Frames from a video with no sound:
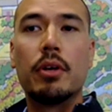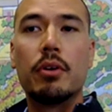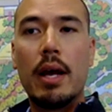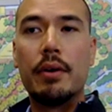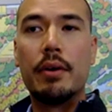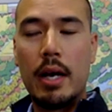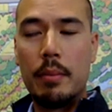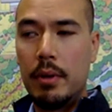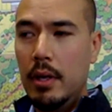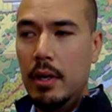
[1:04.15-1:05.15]
the ground up.
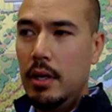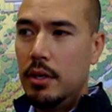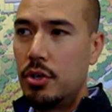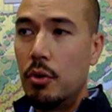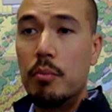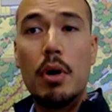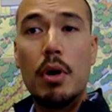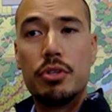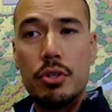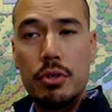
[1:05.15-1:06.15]
So
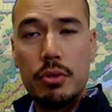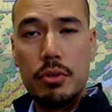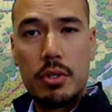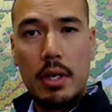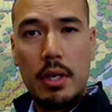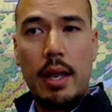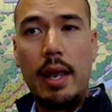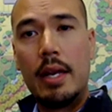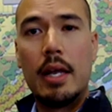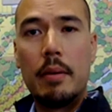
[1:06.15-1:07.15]
most zoos
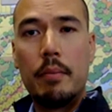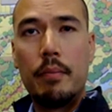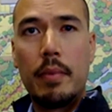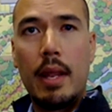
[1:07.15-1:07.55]
end up